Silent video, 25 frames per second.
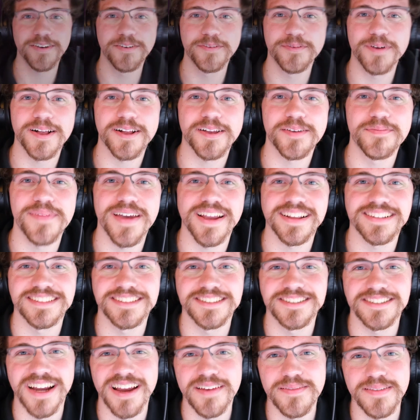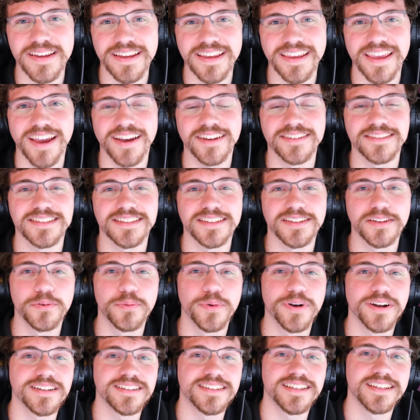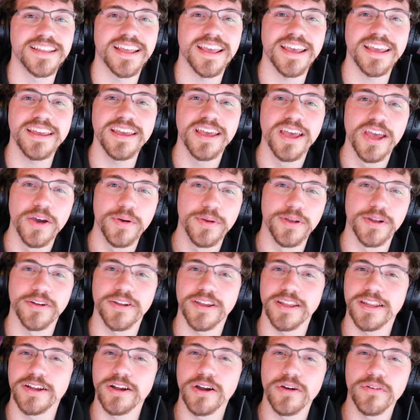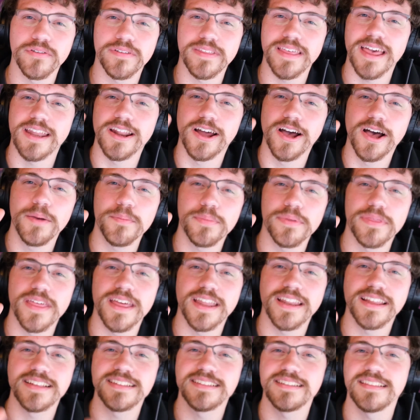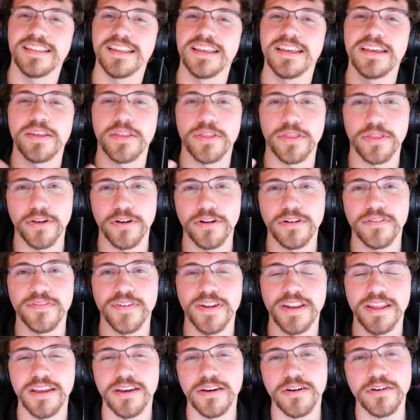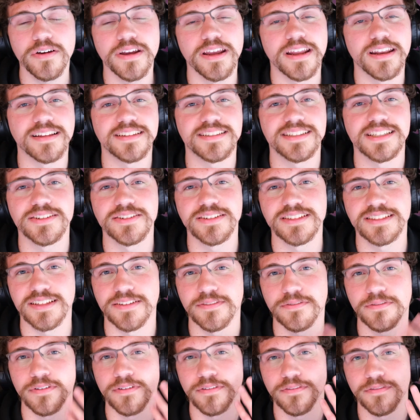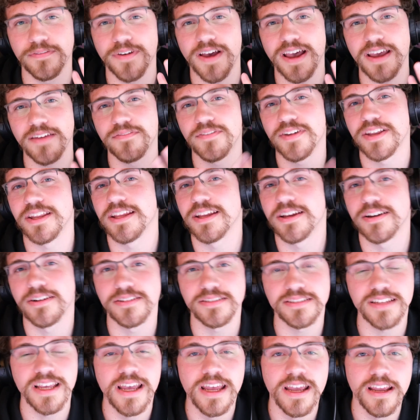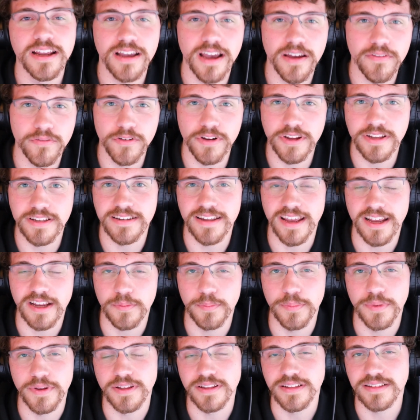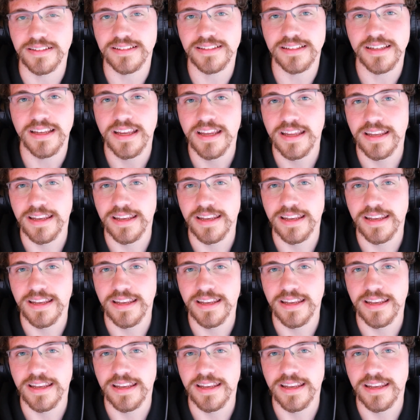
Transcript: and welcome back to TriBit Council, where today we are getting over that hump that is the third video in a series of 5 videos covering deck builds.